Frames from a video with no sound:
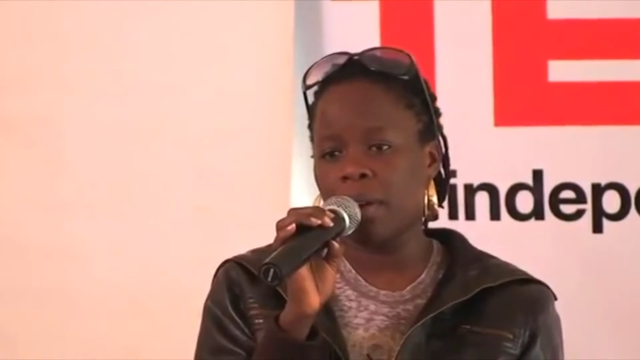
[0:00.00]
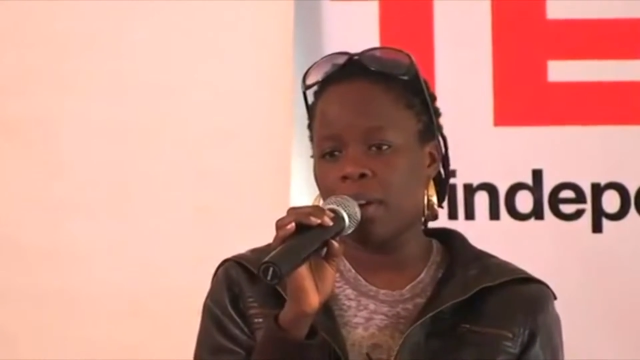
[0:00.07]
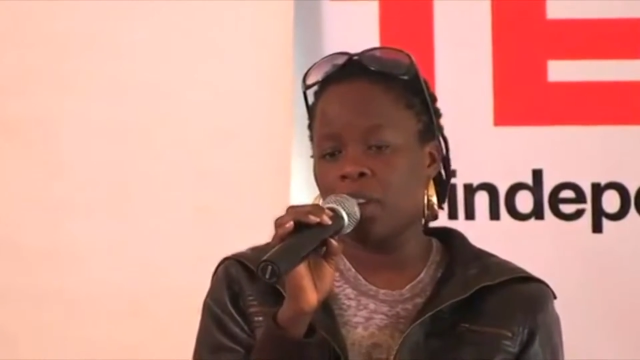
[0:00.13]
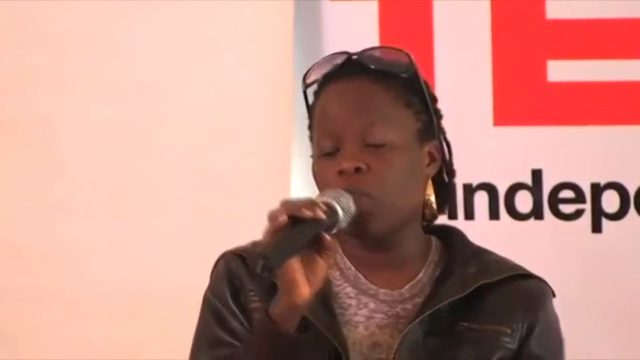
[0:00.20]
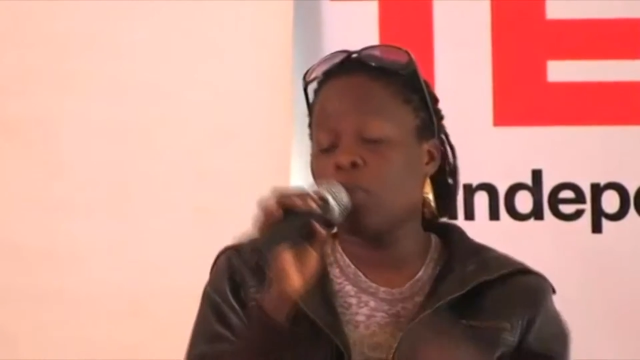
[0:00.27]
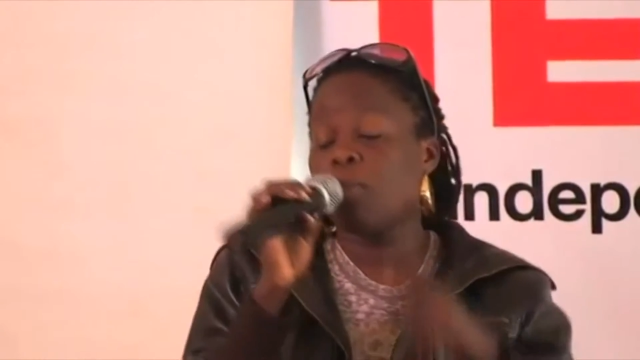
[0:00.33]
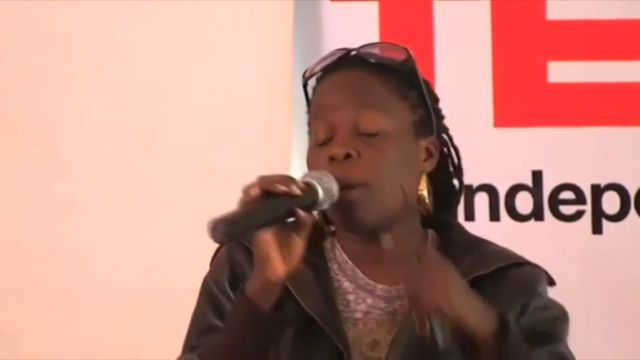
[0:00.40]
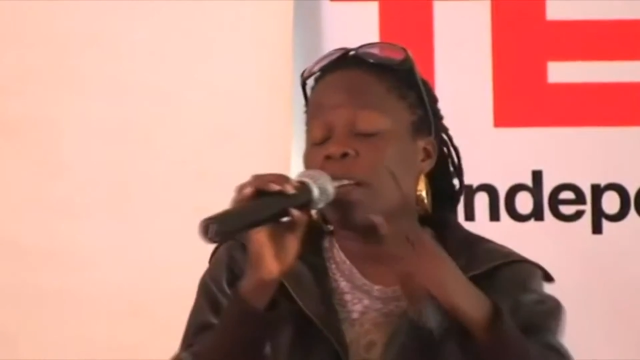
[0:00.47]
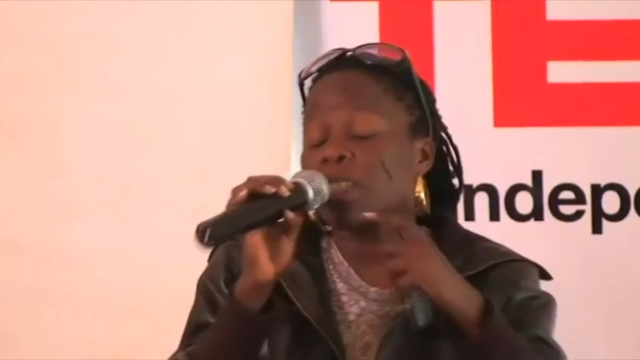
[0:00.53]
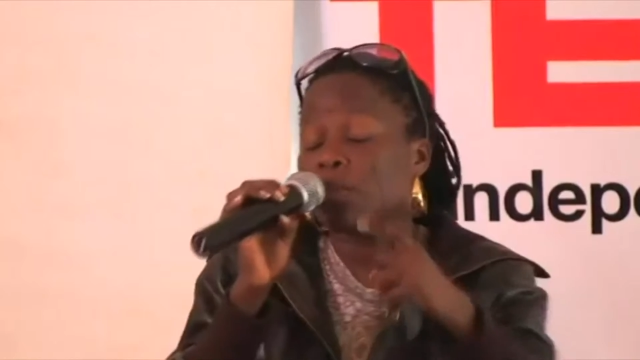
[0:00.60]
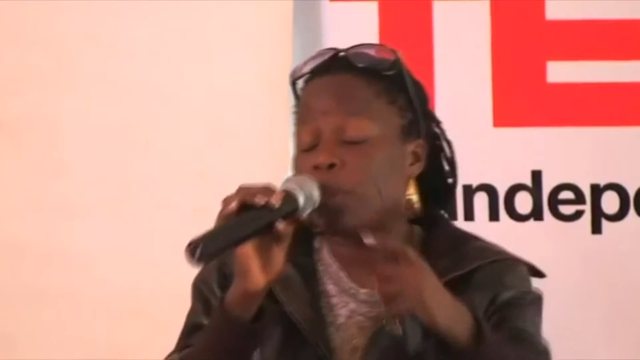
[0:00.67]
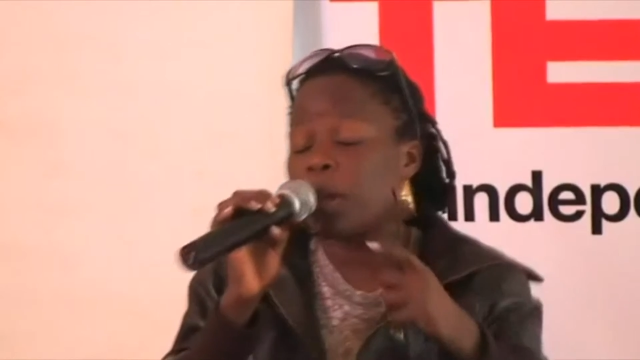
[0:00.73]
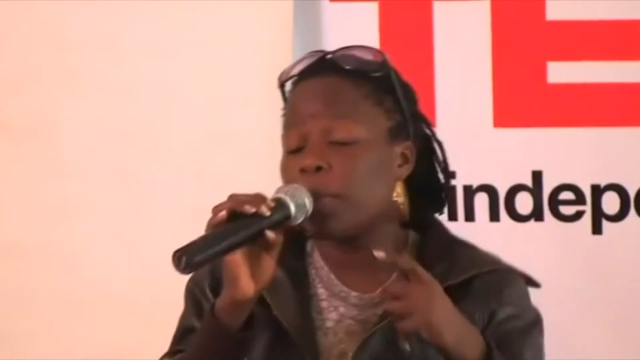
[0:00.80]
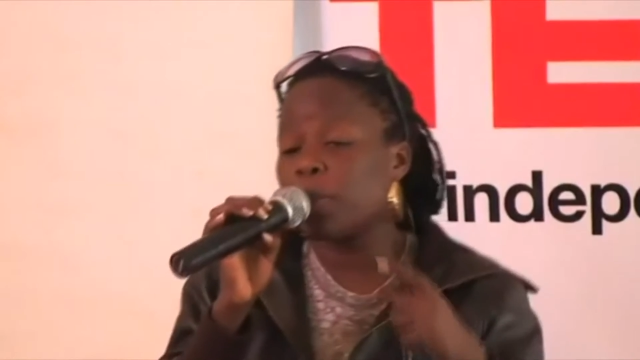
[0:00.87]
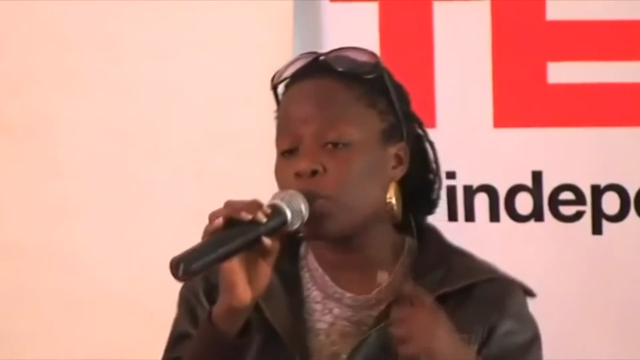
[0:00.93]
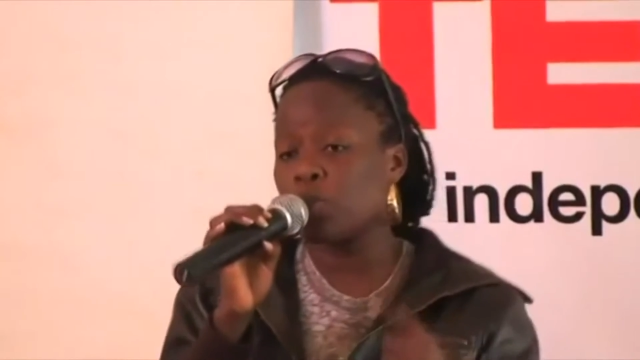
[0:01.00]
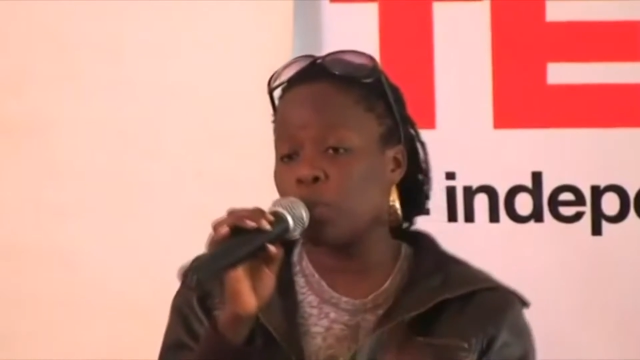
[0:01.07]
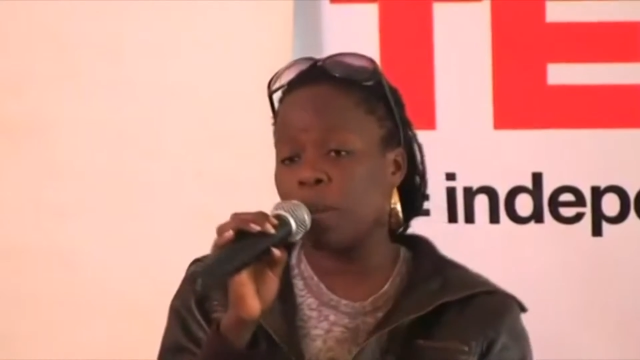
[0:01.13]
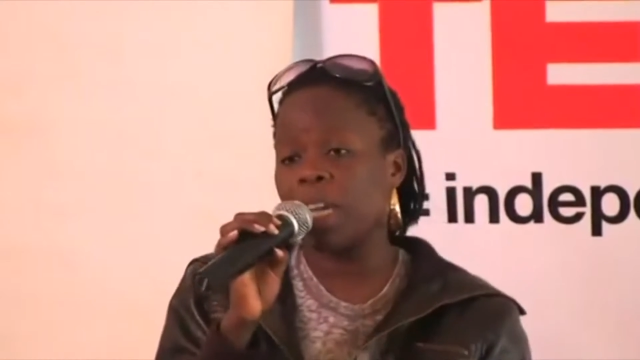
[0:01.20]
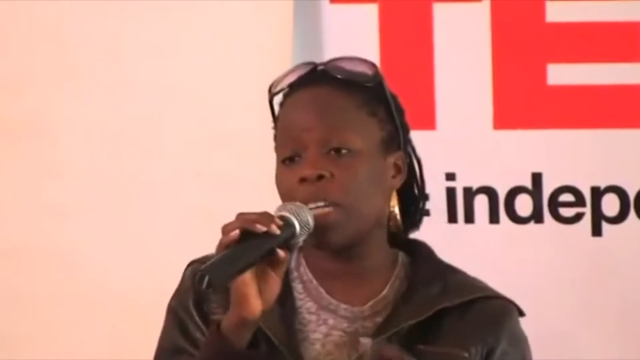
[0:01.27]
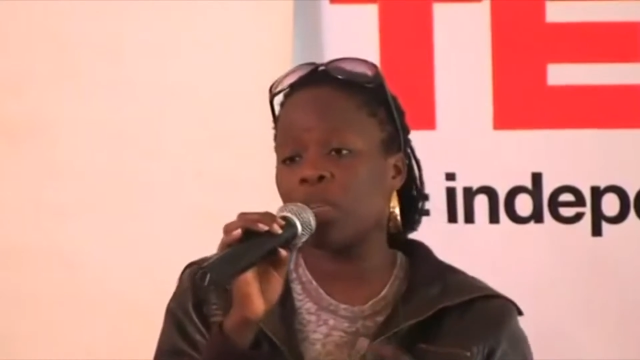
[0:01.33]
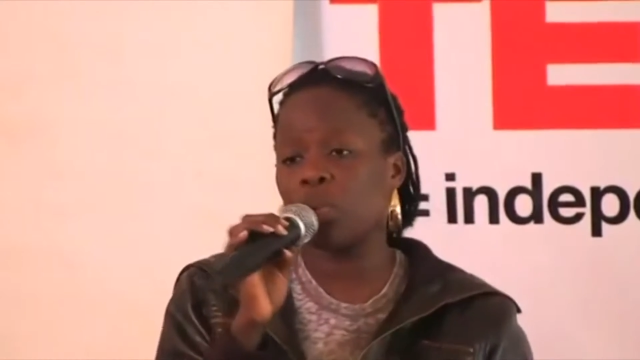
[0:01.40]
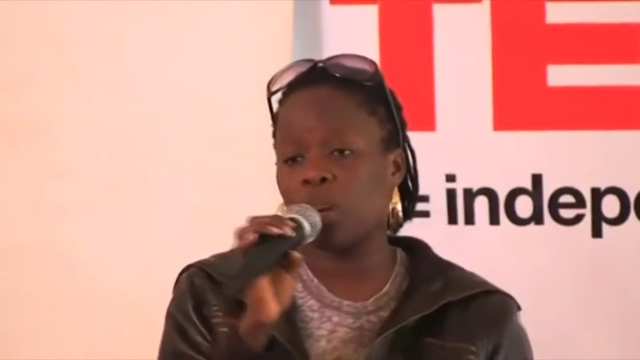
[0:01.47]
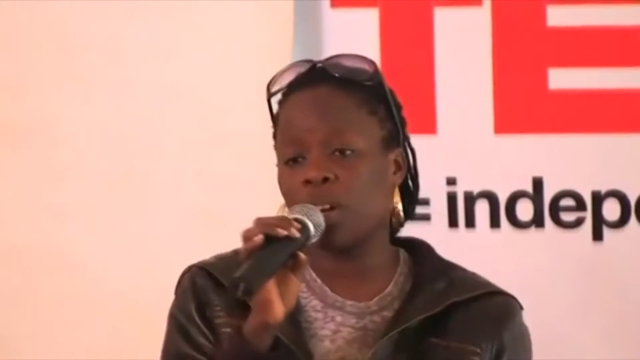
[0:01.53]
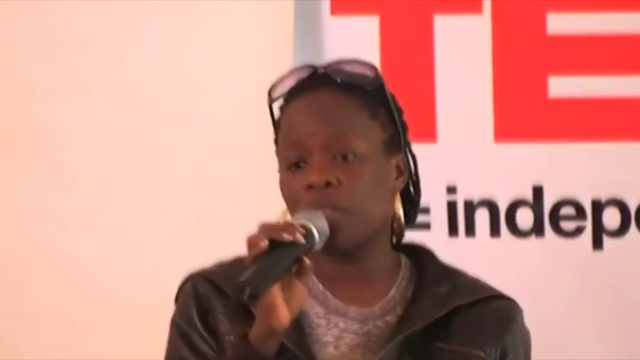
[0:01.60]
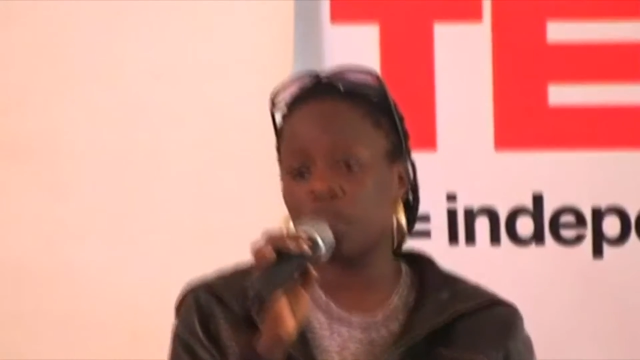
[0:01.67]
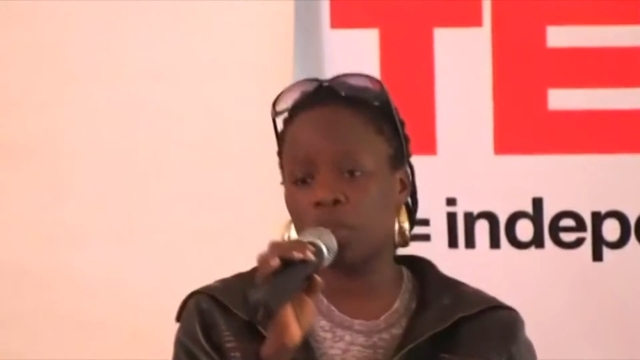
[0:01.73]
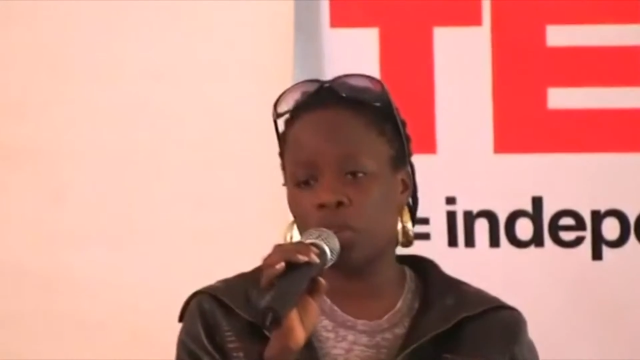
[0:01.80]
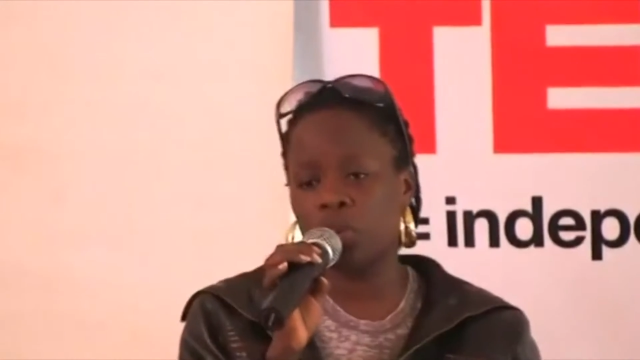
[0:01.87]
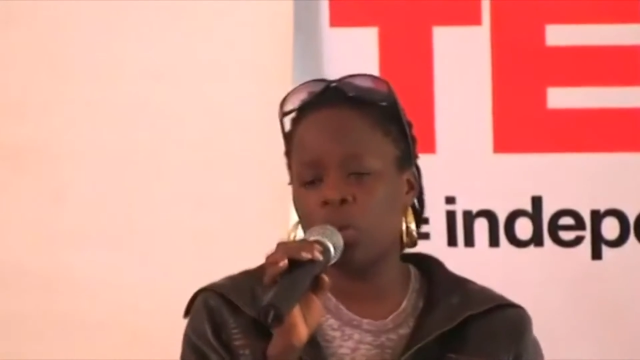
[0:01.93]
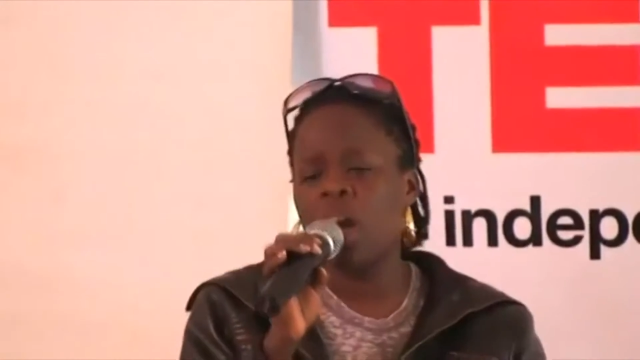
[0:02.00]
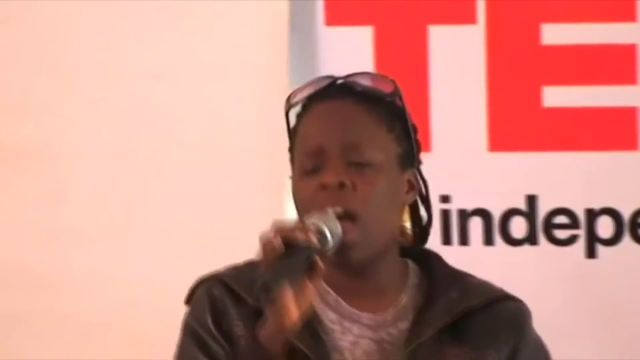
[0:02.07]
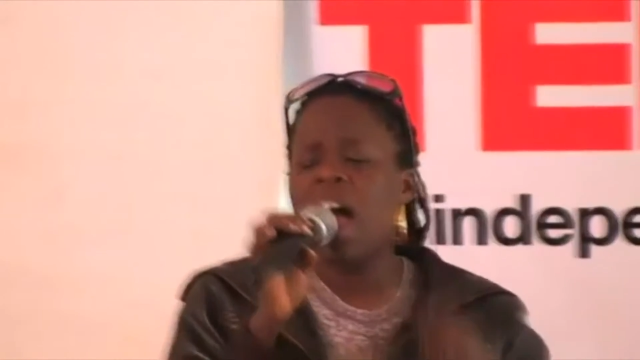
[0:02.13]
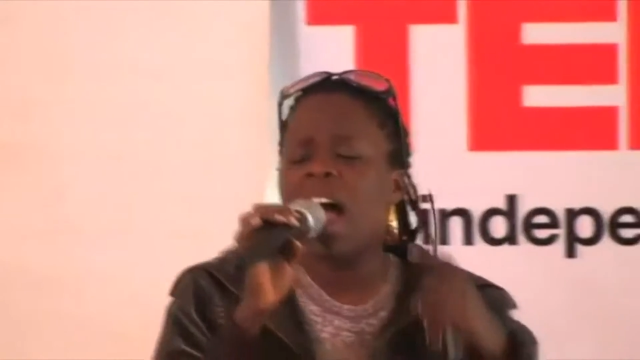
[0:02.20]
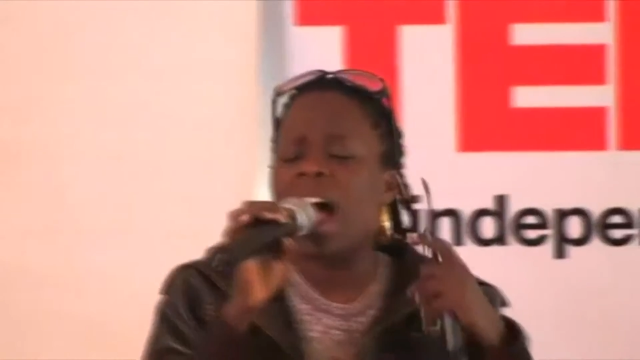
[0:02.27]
You must be able to make it work for you